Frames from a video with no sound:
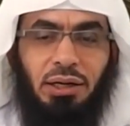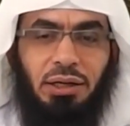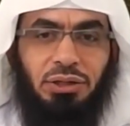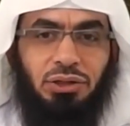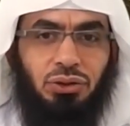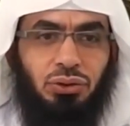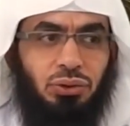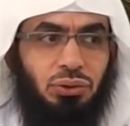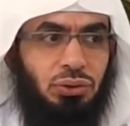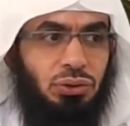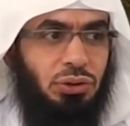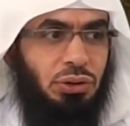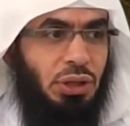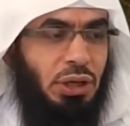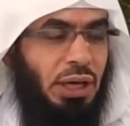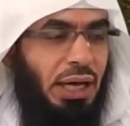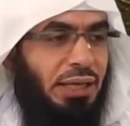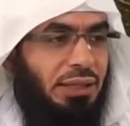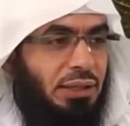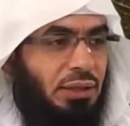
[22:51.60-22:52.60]
his
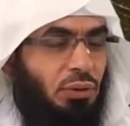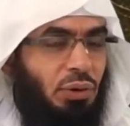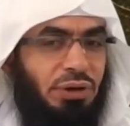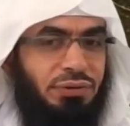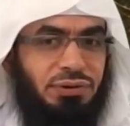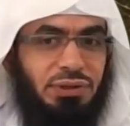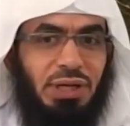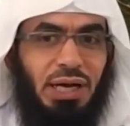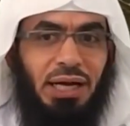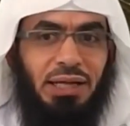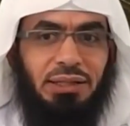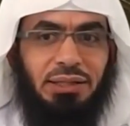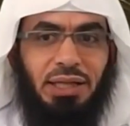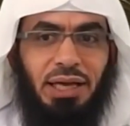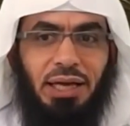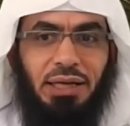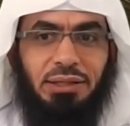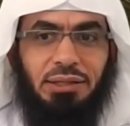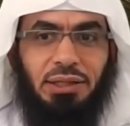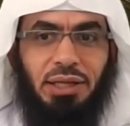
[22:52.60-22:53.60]
wife's
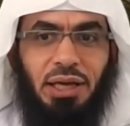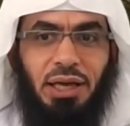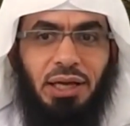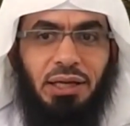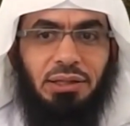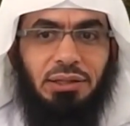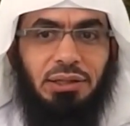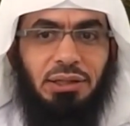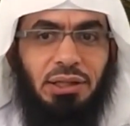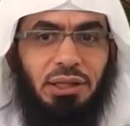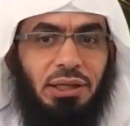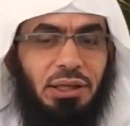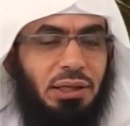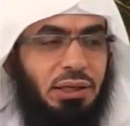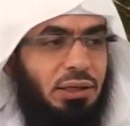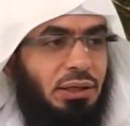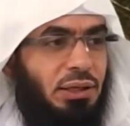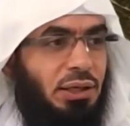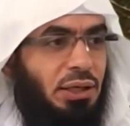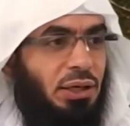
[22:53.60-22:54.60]
contact, and
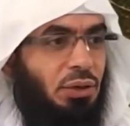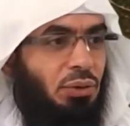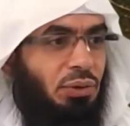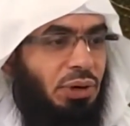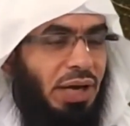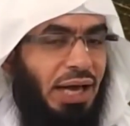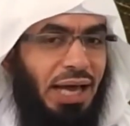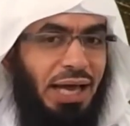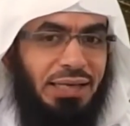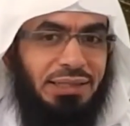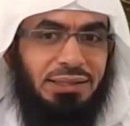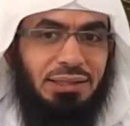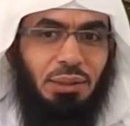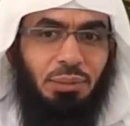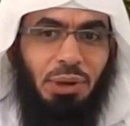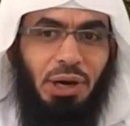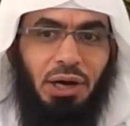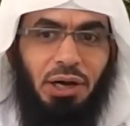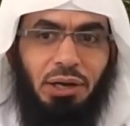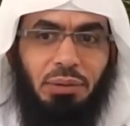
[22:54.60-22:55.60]
when I asked
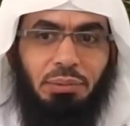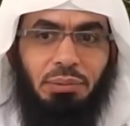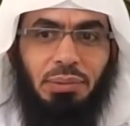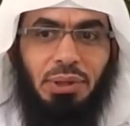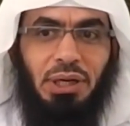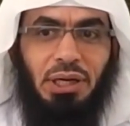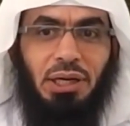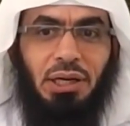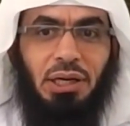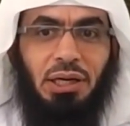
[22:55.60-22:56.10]
about him,